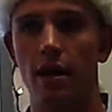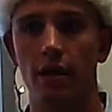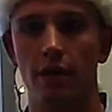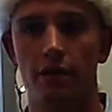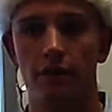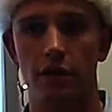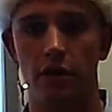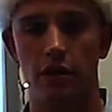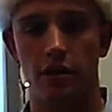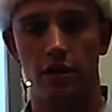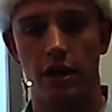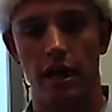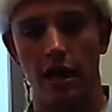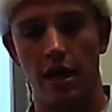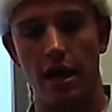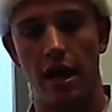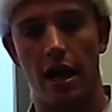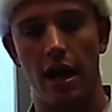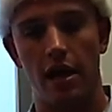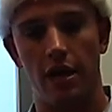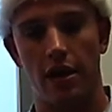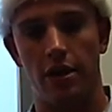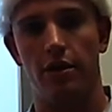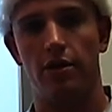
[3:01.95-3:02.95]
of just saying,
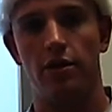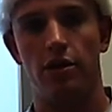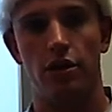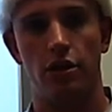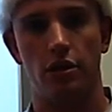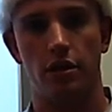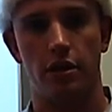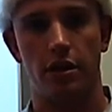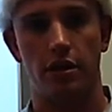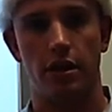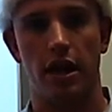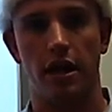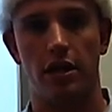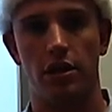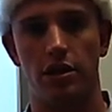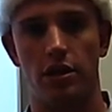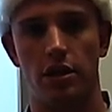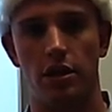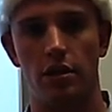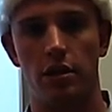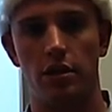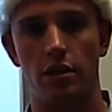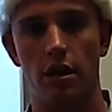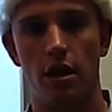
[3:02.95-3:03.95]
hey, here's your
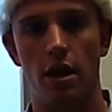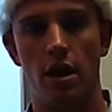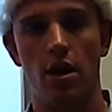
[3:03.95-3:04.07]
detention,